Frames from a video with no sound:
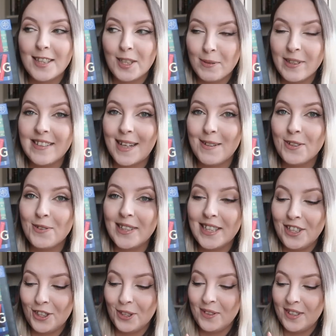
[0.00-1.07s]
this one sounds
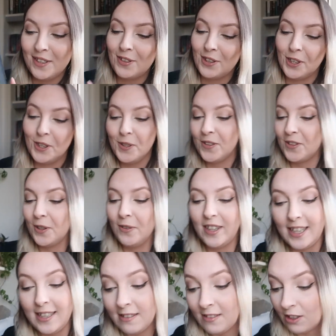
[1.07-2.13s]
really juicy too, so
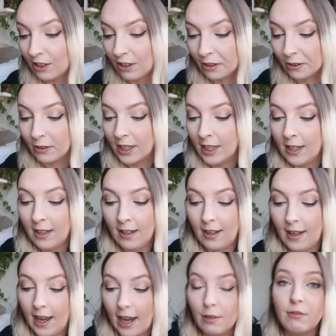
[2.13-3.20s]
these two
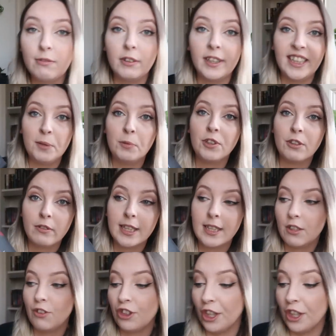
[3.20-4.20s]
I really want to read in